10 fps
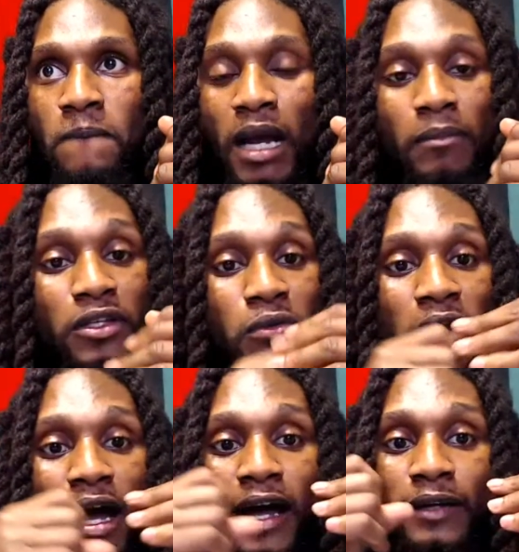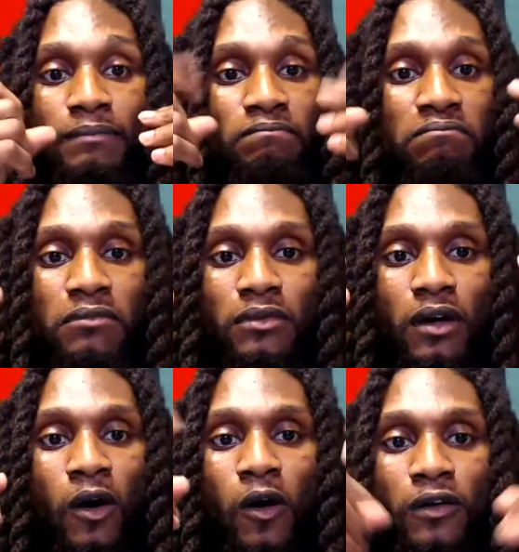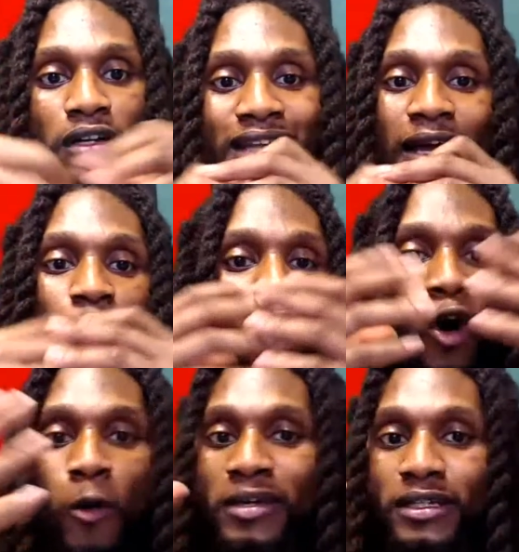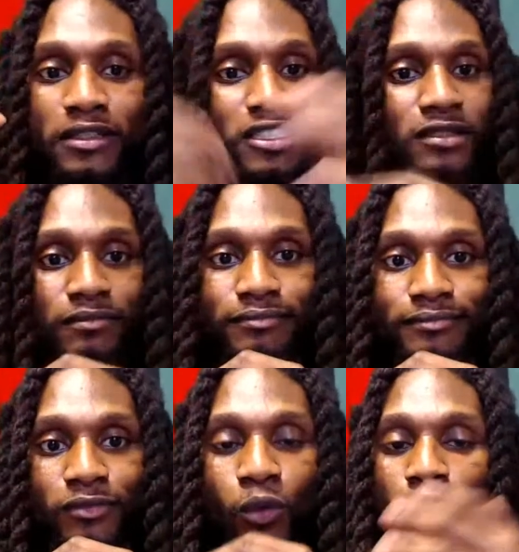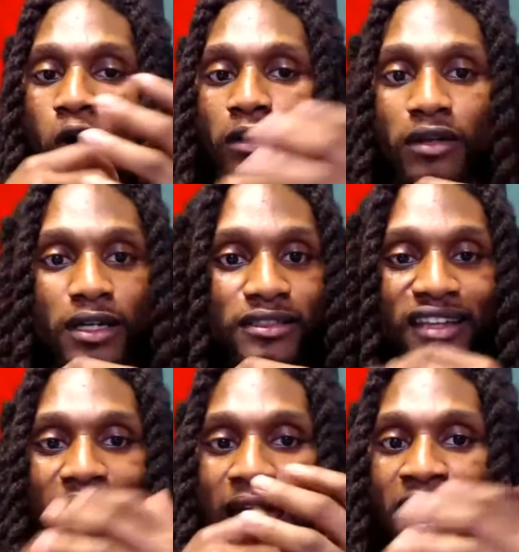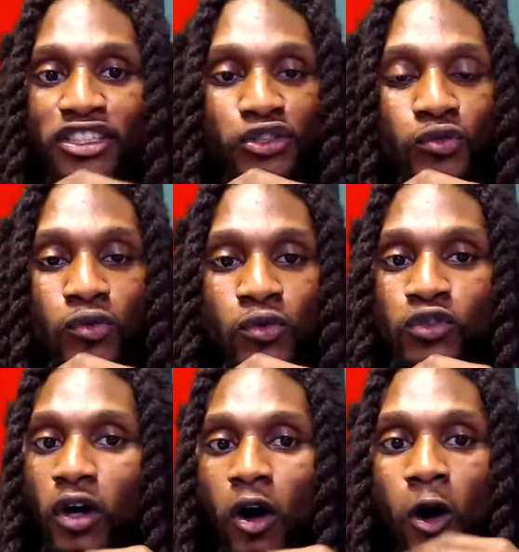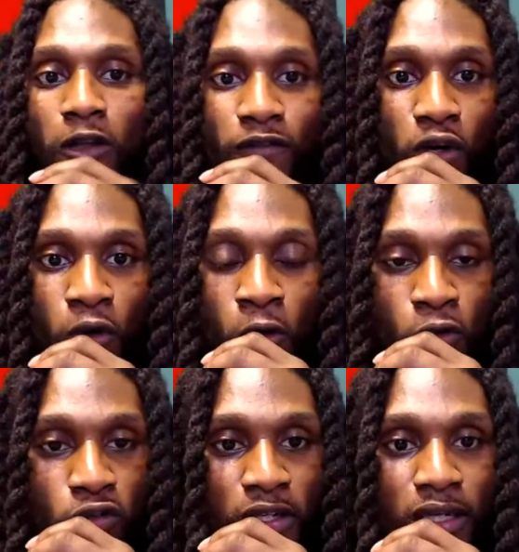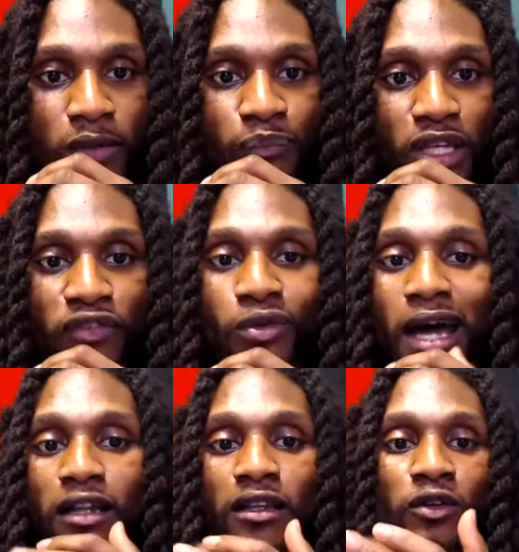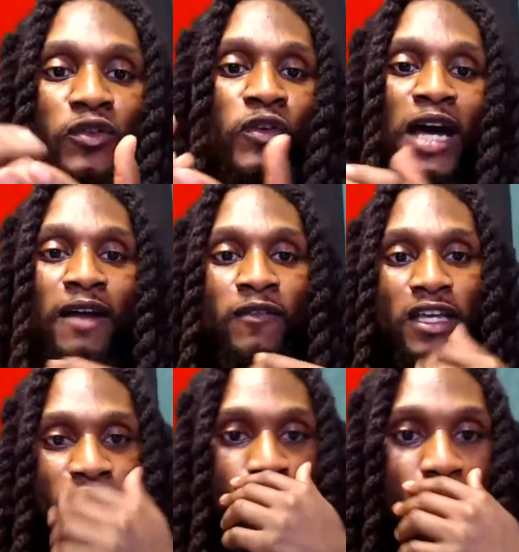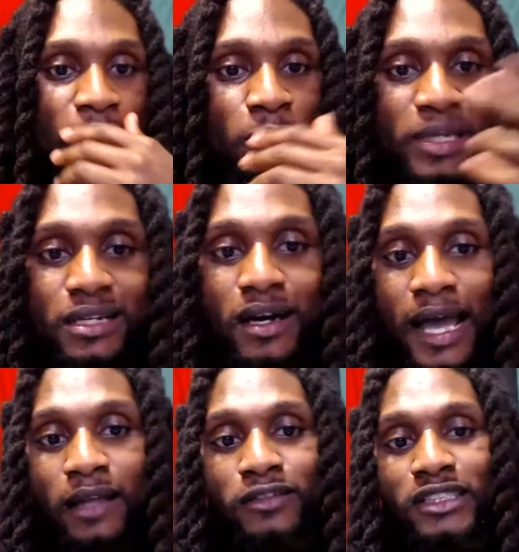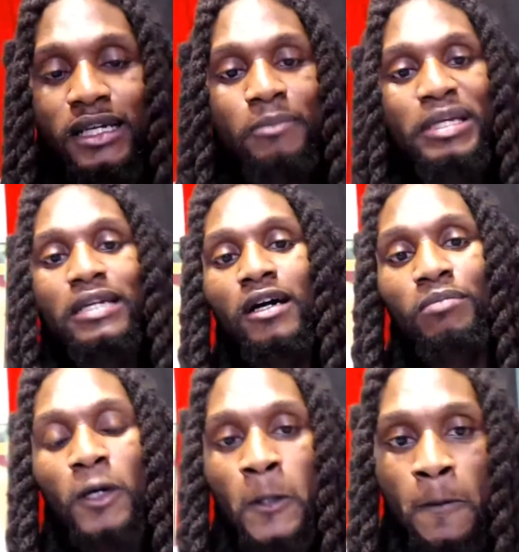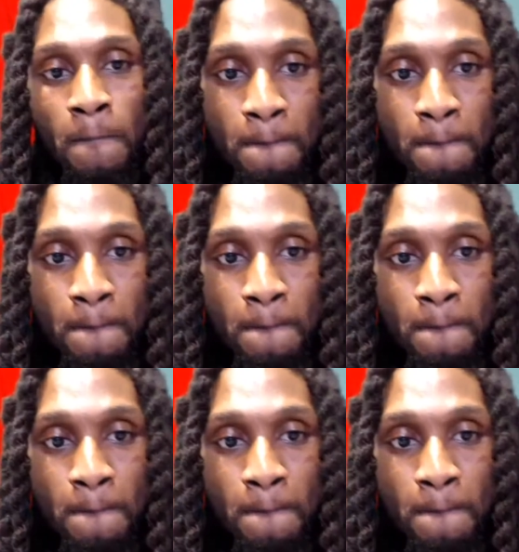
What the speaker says: I mean, you got all like almonds, walnuts, cashews, all of those. If you don't have a peanut allergy, then peanut butter,